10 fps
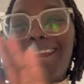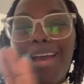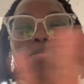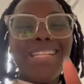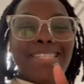I
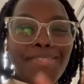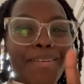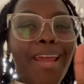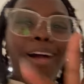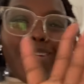mean, it's
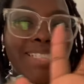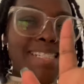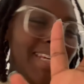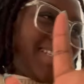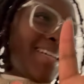3 hours
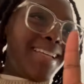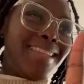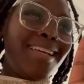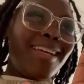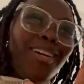later, I
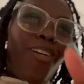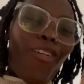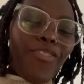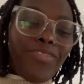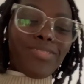think,
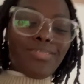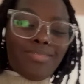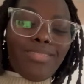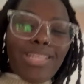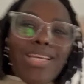of
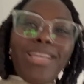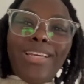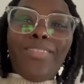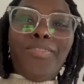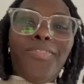
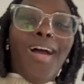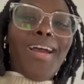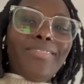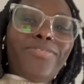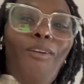
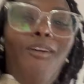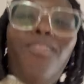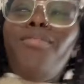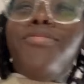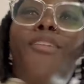
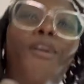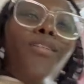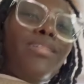four.